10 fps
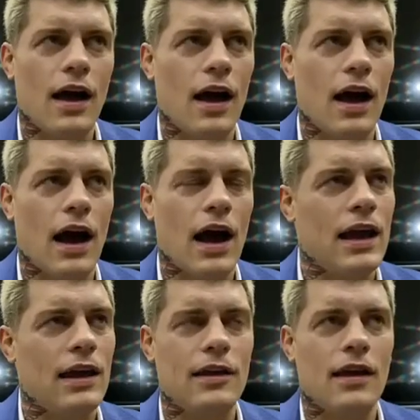
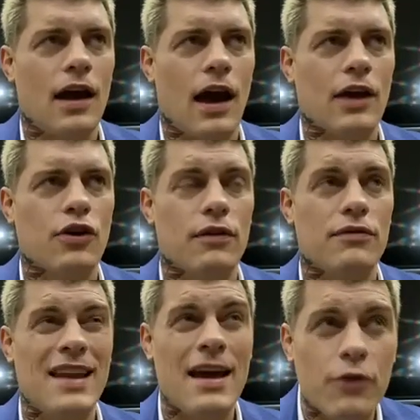I I could have
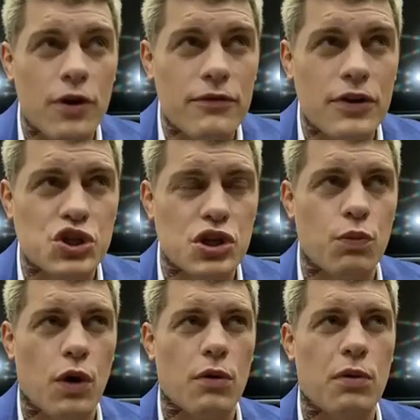never envisioned
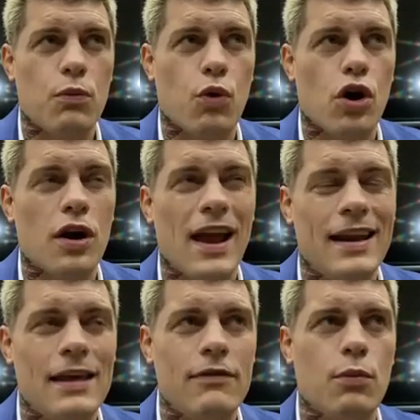where we were,
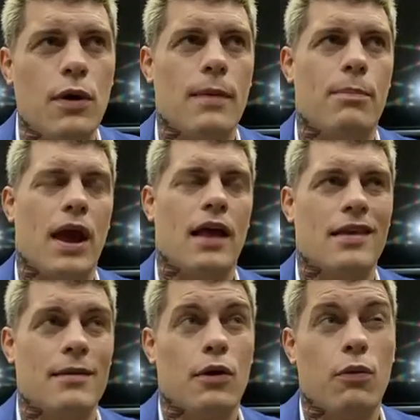and even when the
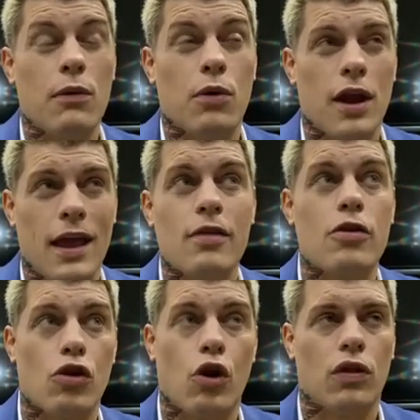pandemic, we were in
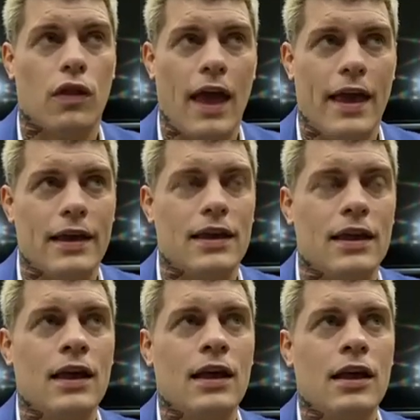Salt Lake
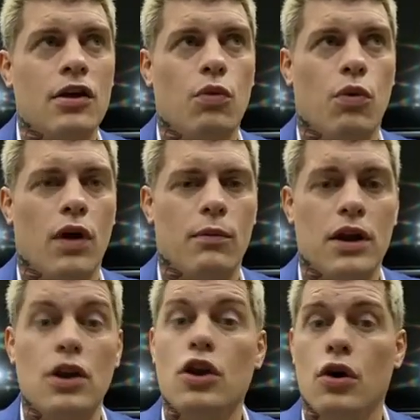when we
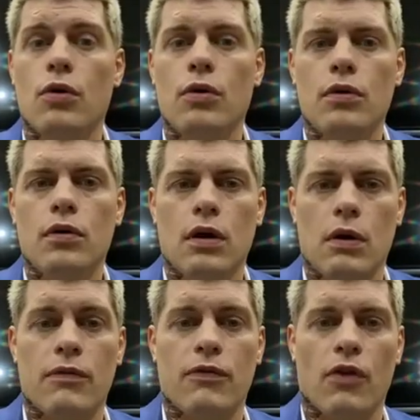knew we
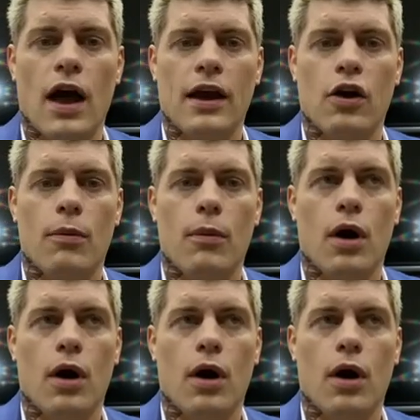were flying home.